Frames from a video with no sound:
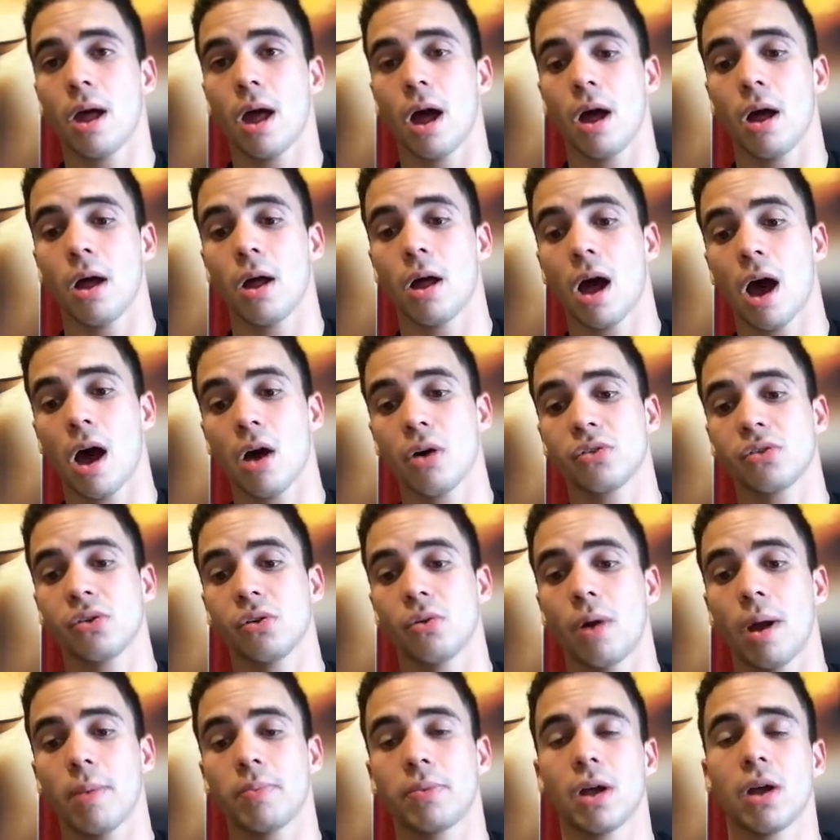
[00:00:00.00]
house your
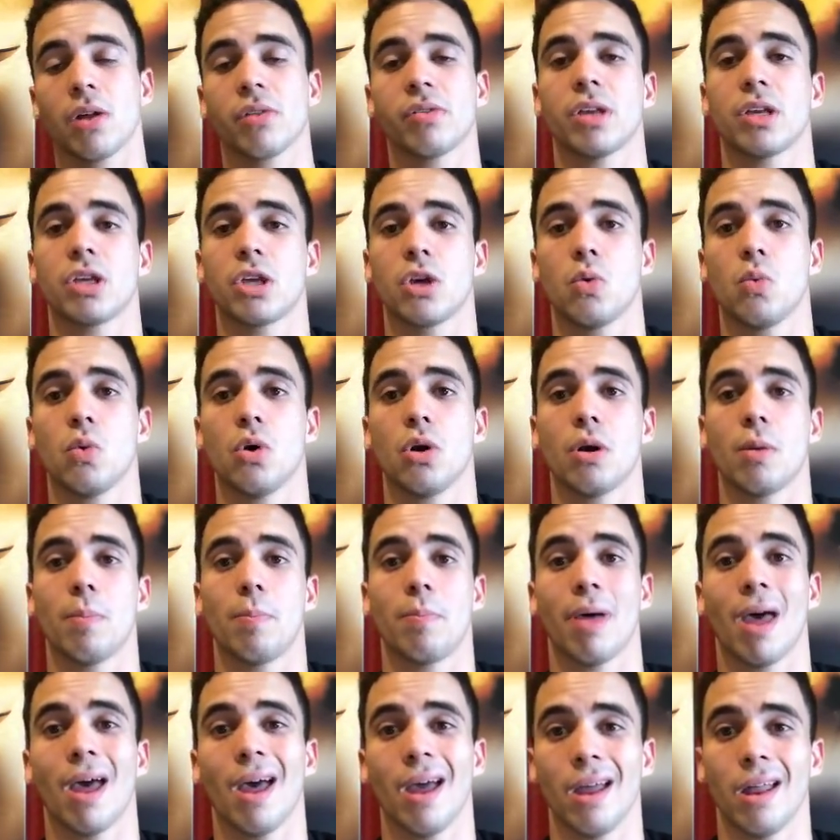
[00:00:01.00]
reptiles like you would a
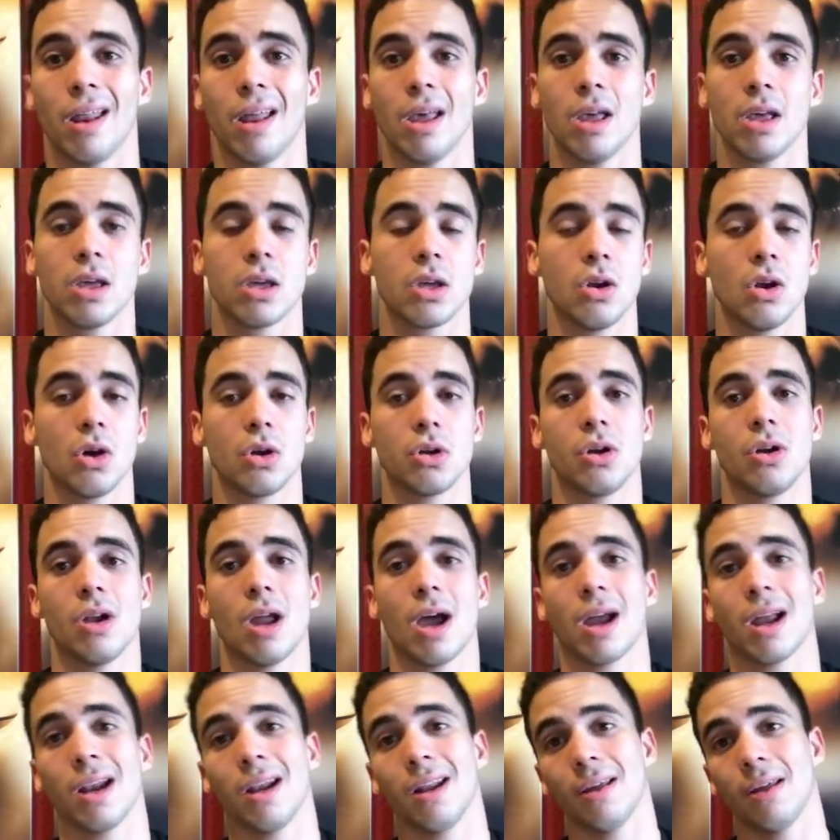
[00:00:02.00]
pet. You know, you're
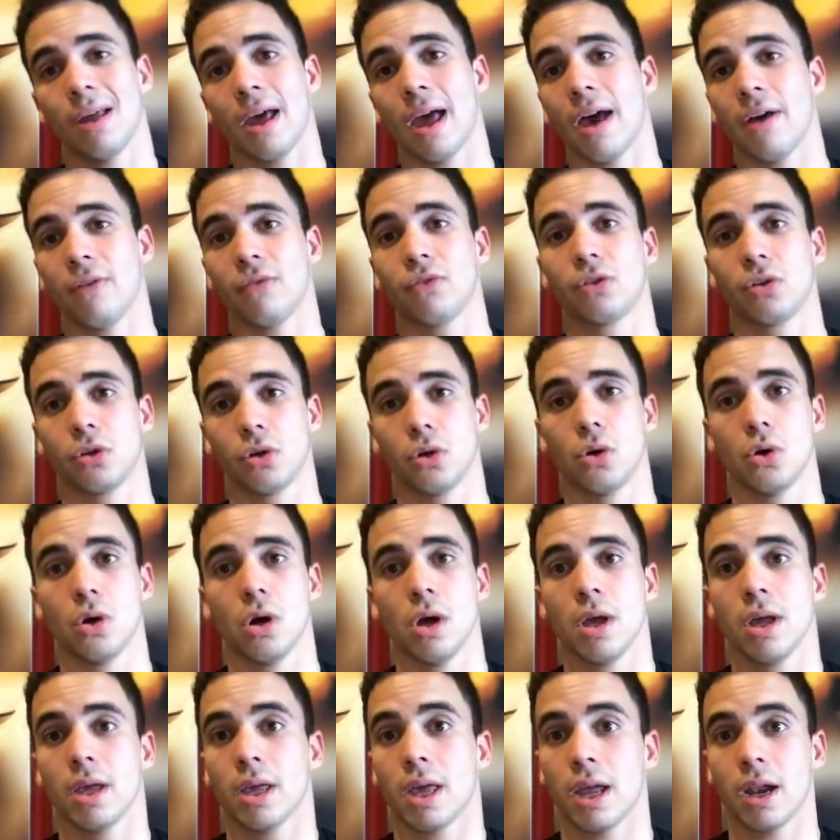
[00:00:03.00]
not gonna have to
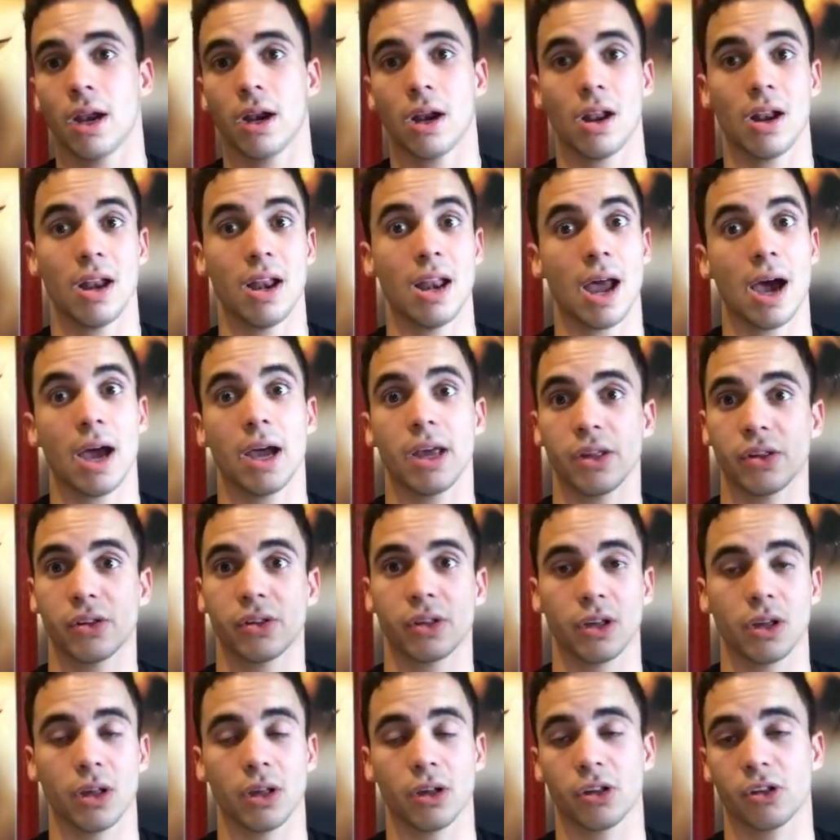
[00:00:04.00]
get it a nice,
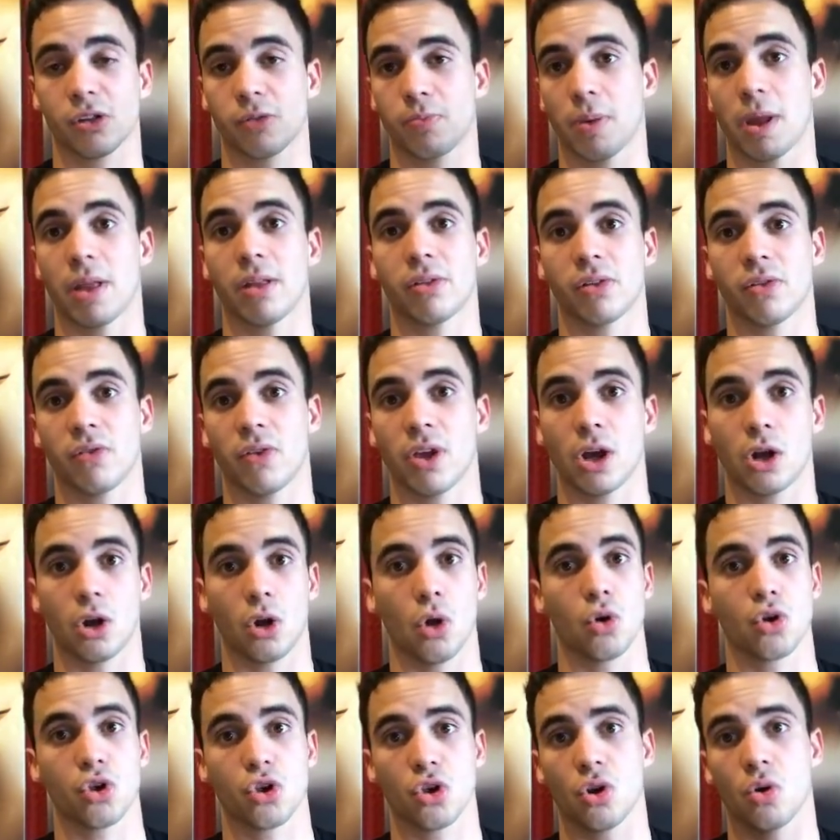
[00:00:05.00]
expensive
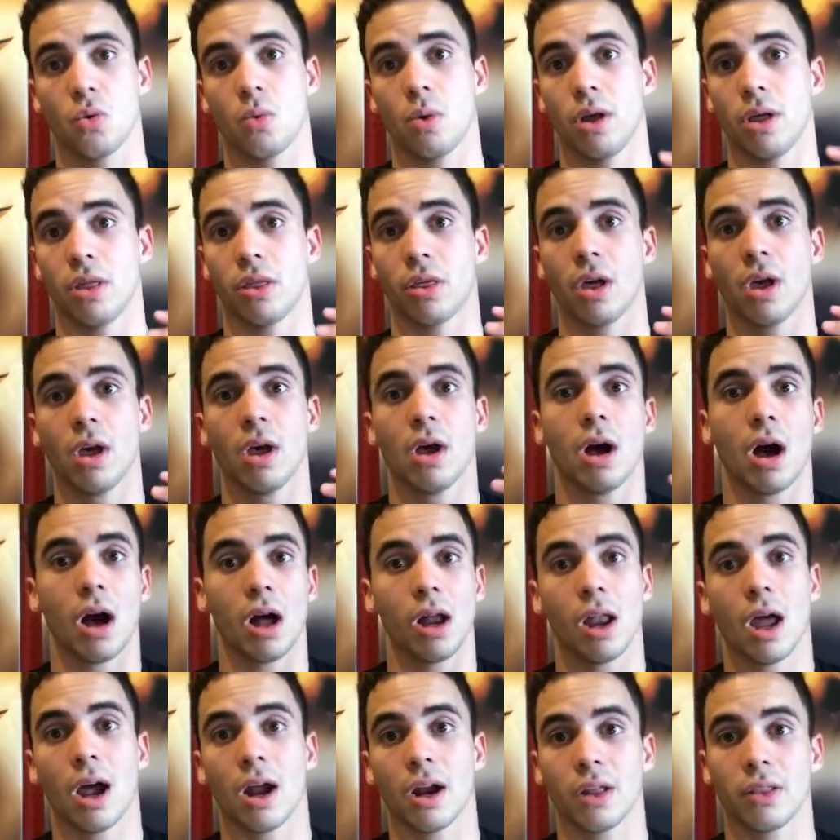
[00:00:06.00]
enclosure with a
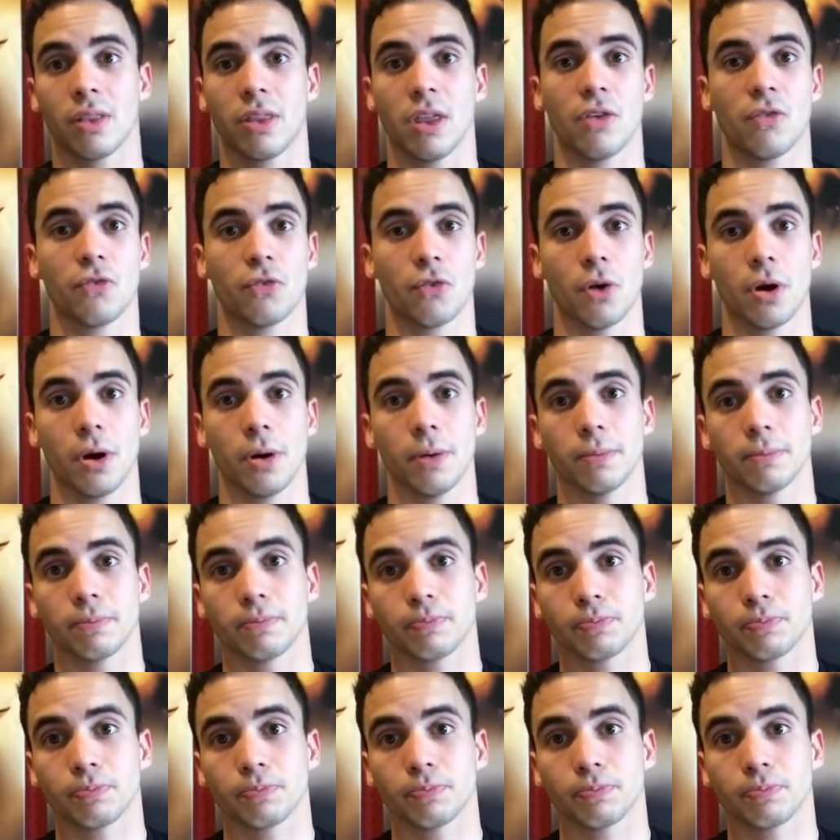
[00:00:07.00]
lot of different